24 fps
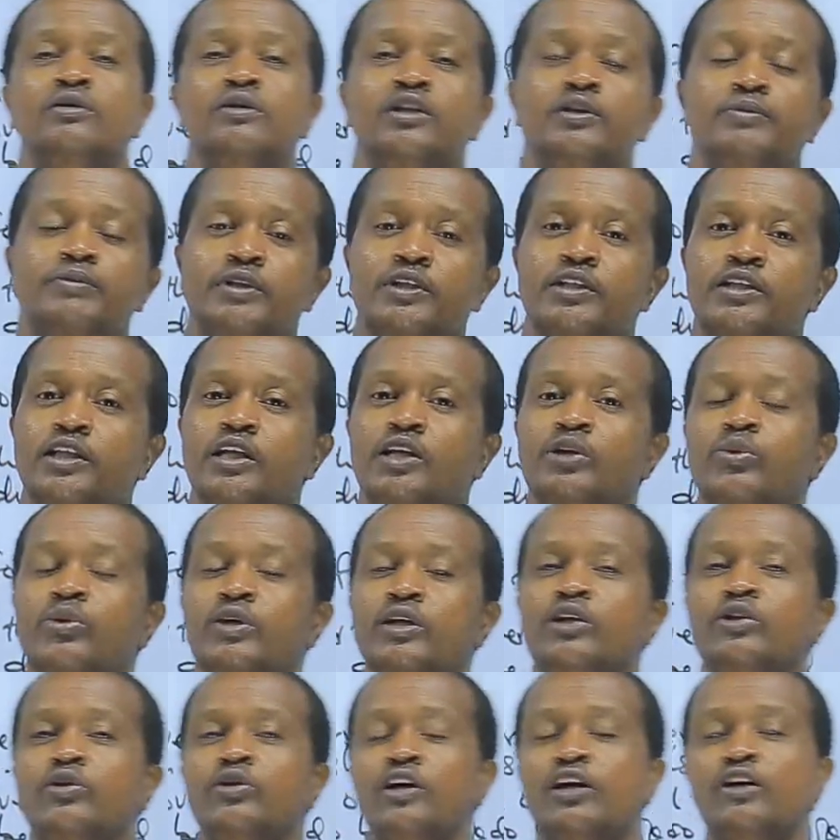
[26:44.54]
especially
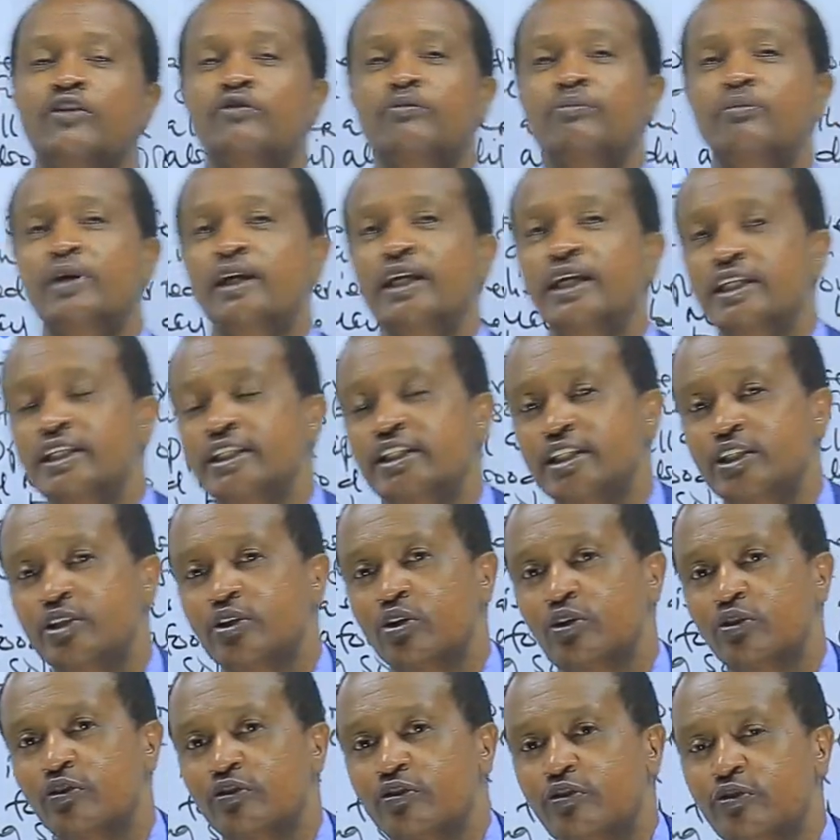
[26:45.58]
when you have plenty
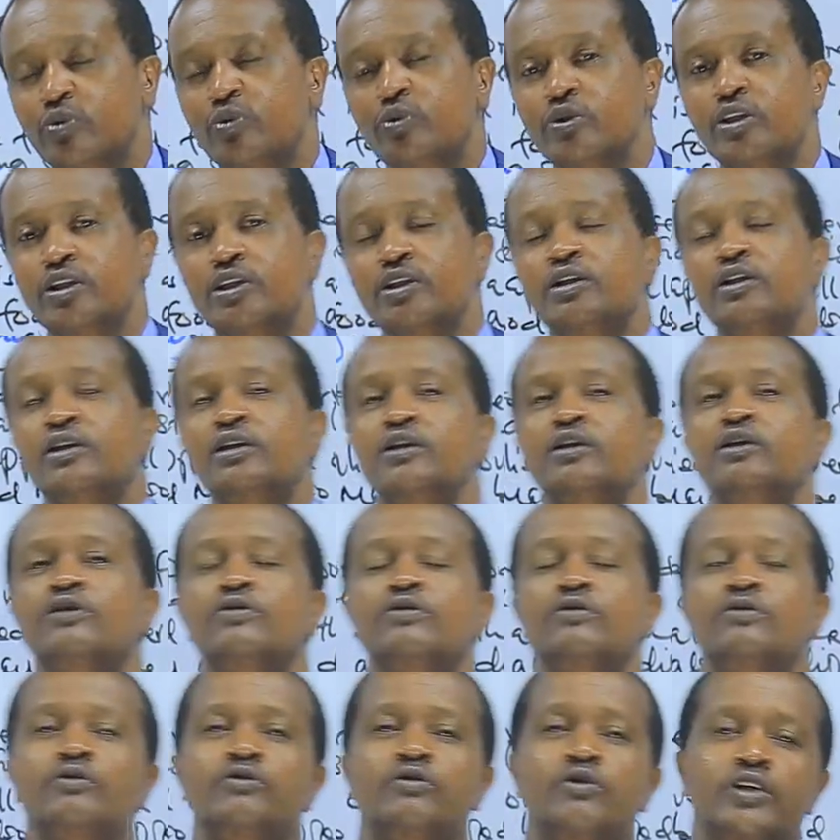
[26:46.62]
of food.
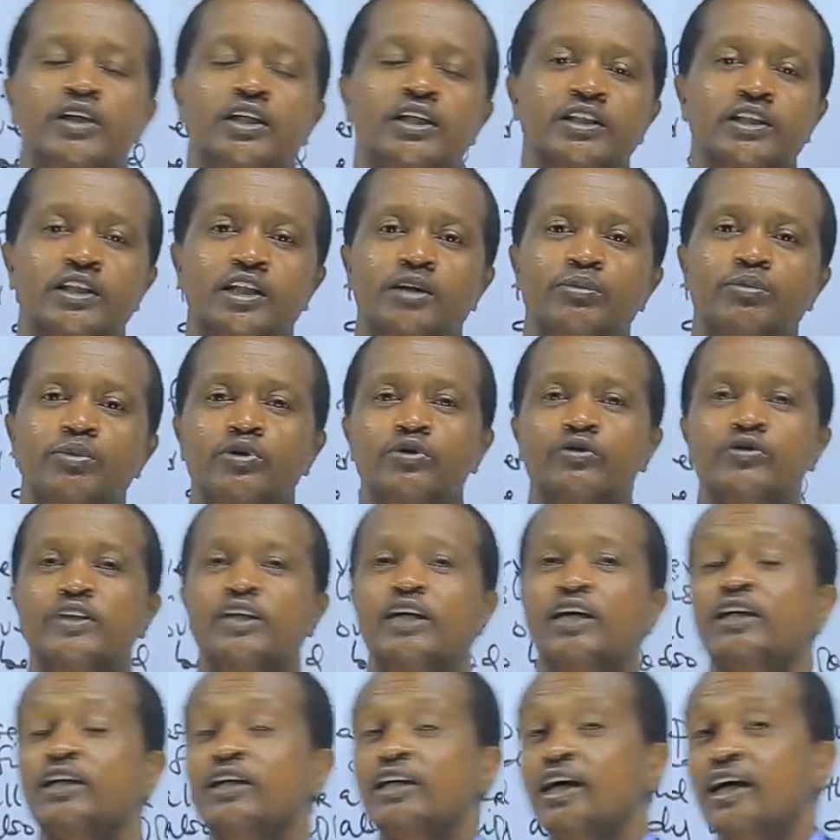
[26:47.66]
For example, you've
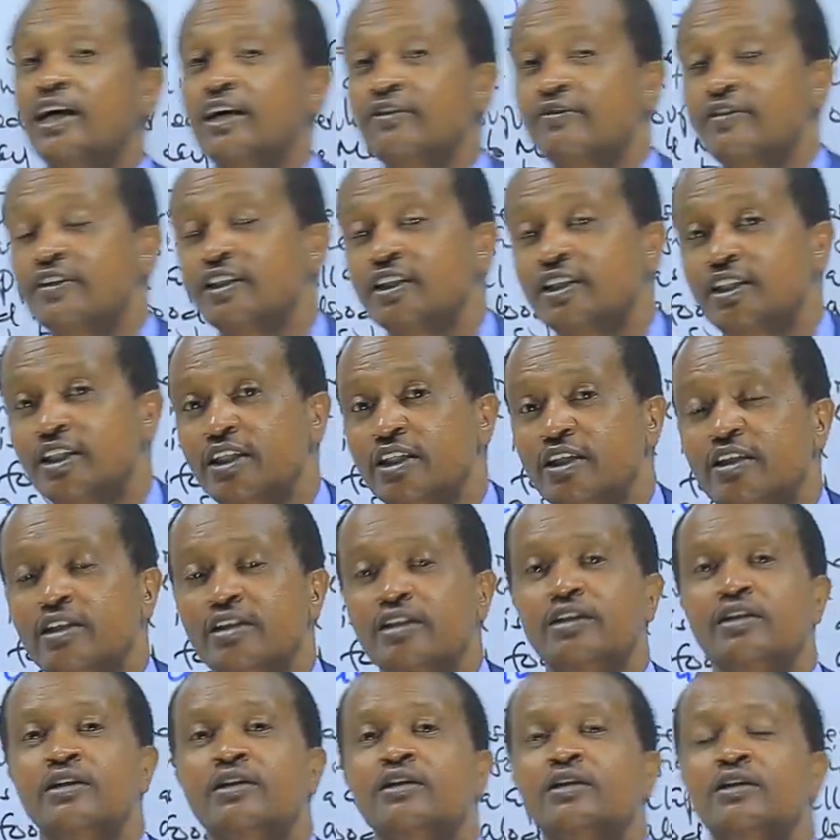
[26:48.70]
done harvesting,
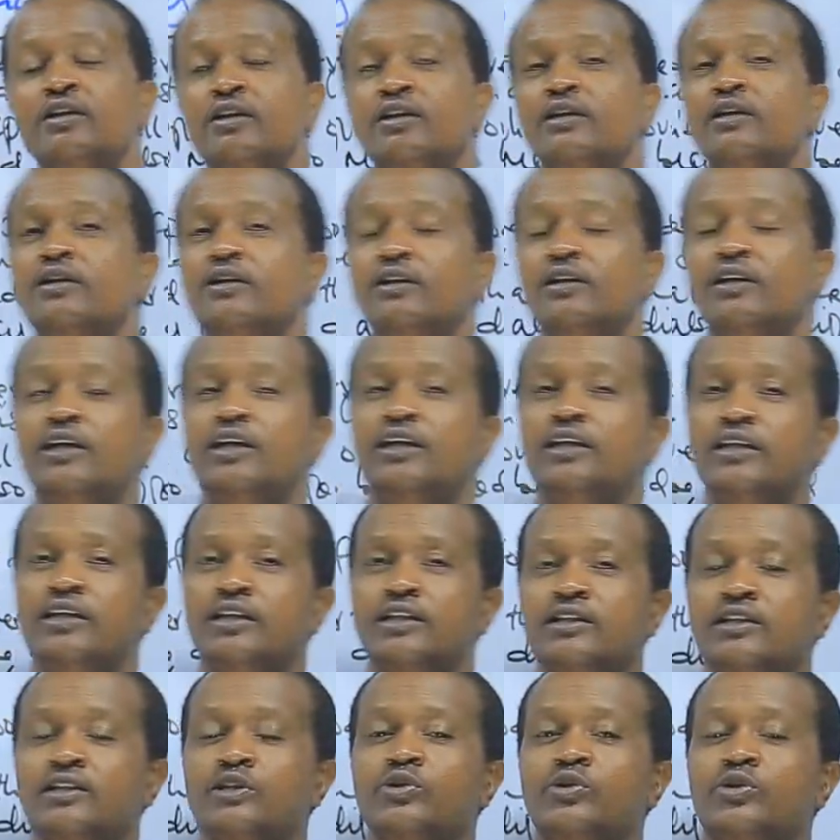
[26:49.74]

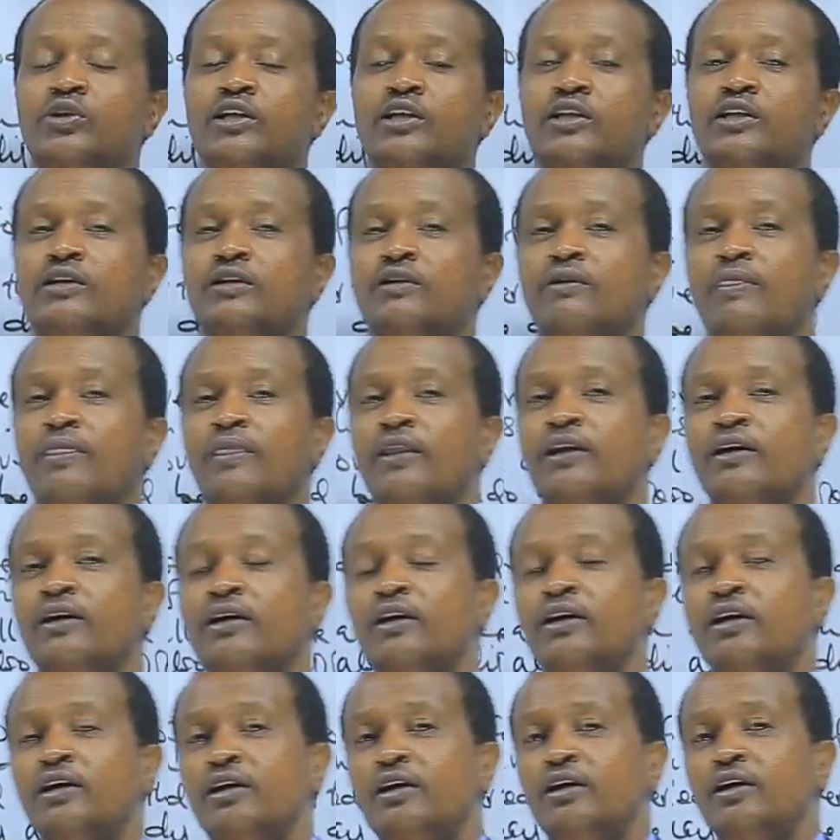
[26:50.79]
learners, you can
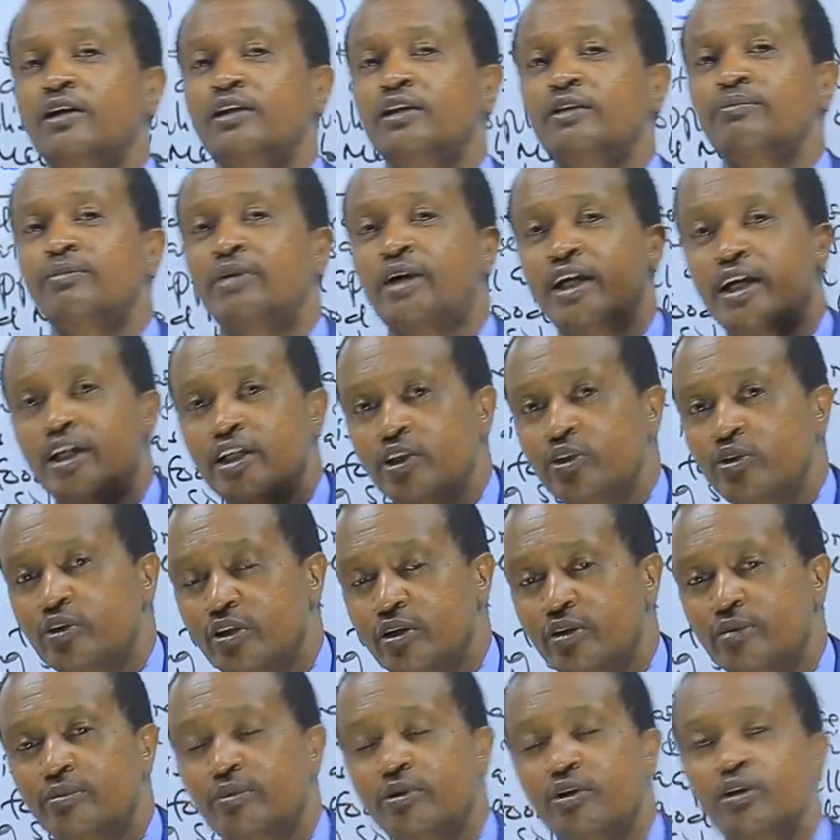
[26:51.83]
remind
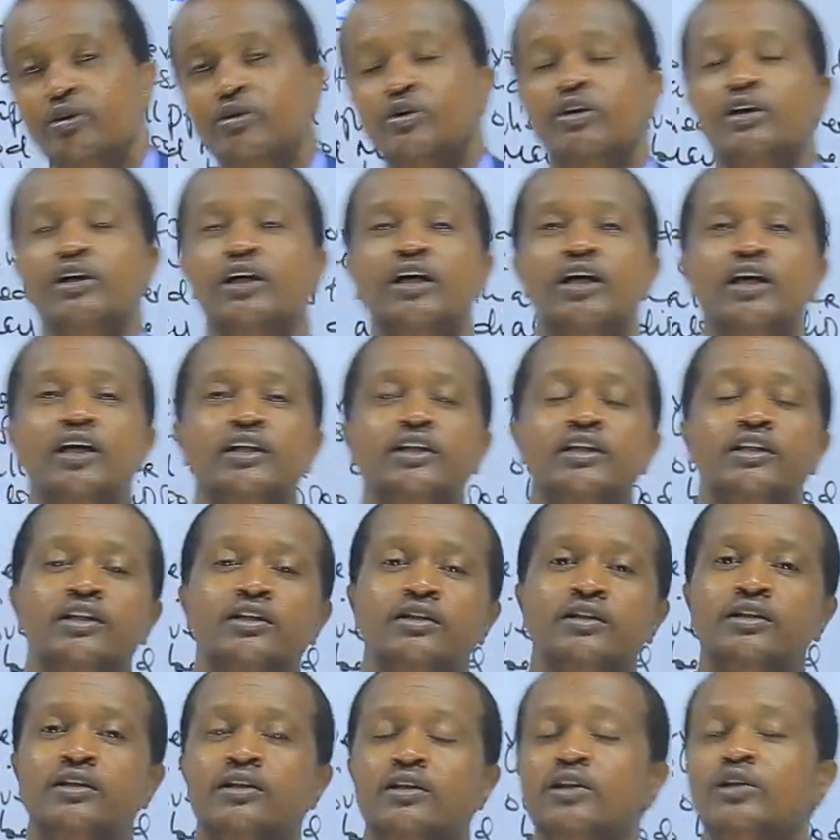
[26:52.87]
your
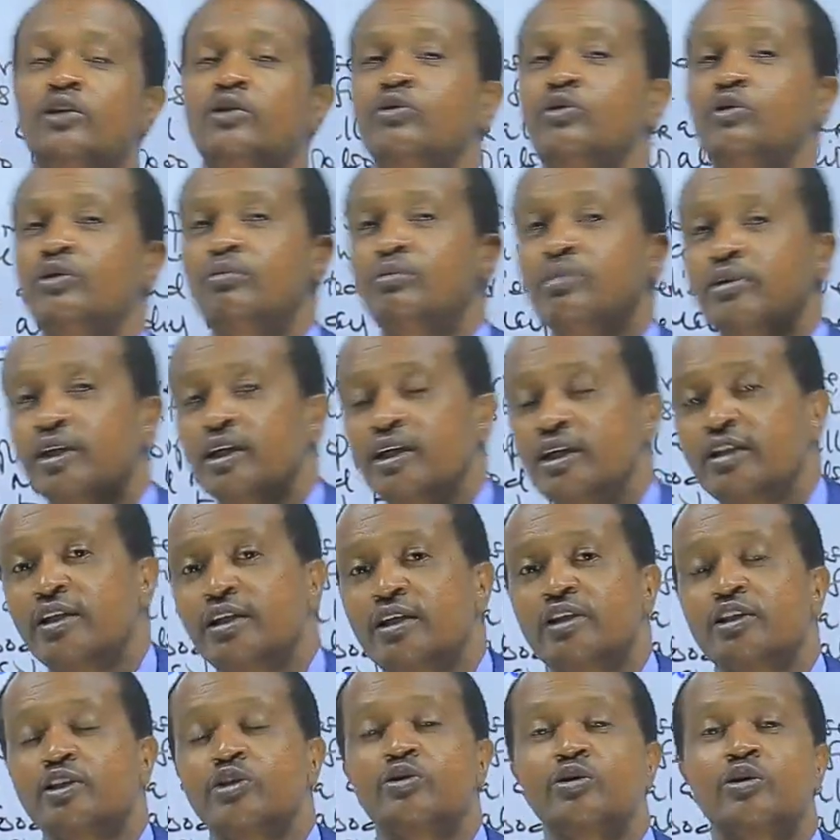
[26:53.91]
guardian, your
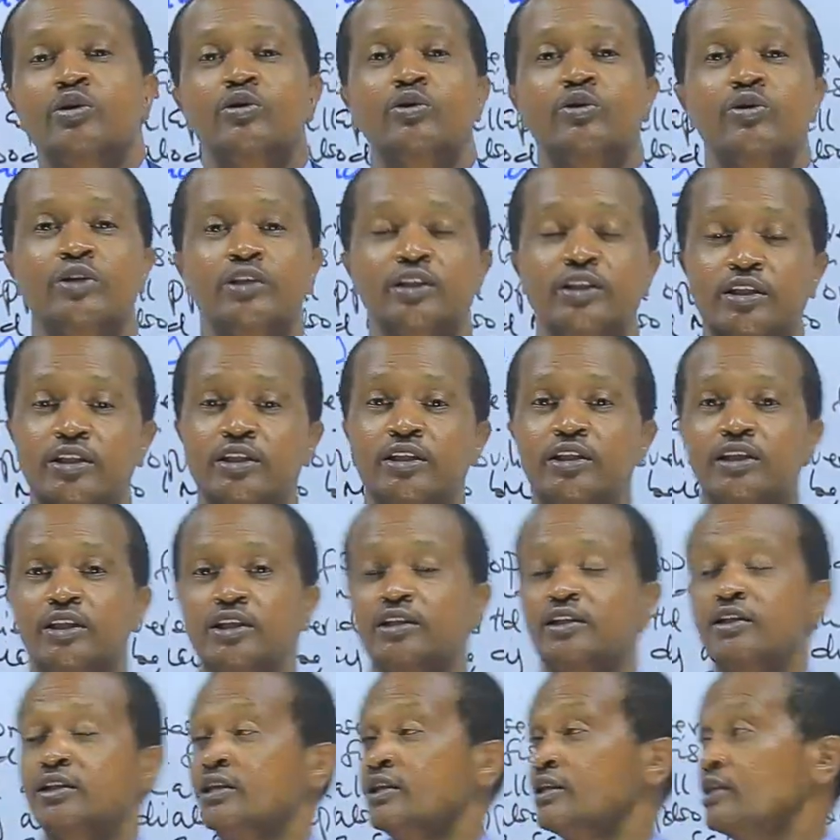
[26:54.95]
brothers, your older
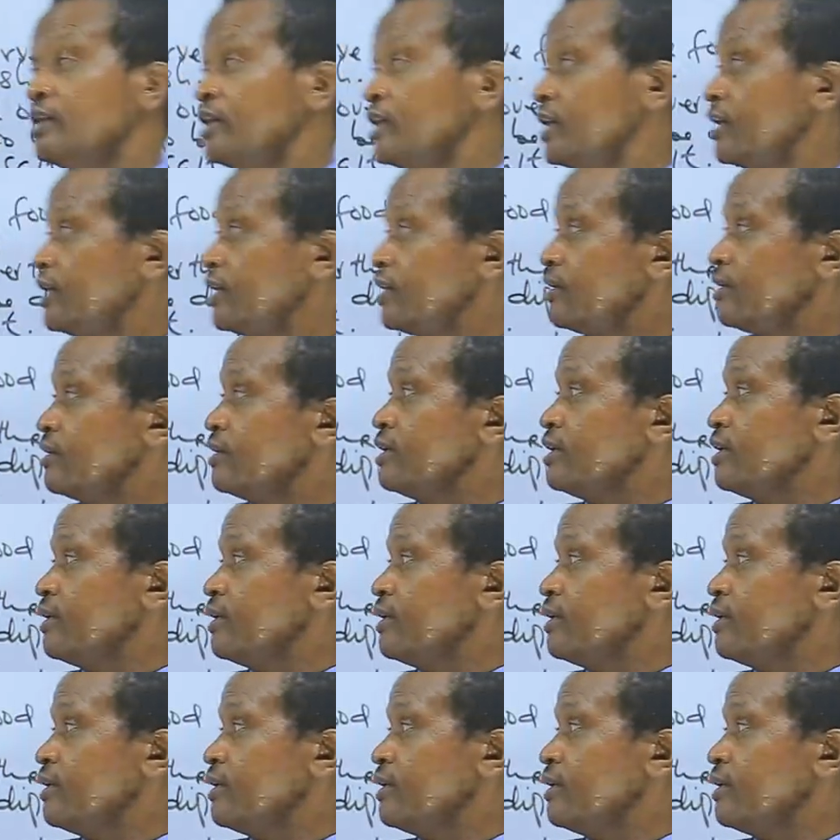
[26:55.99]
sisters, that there are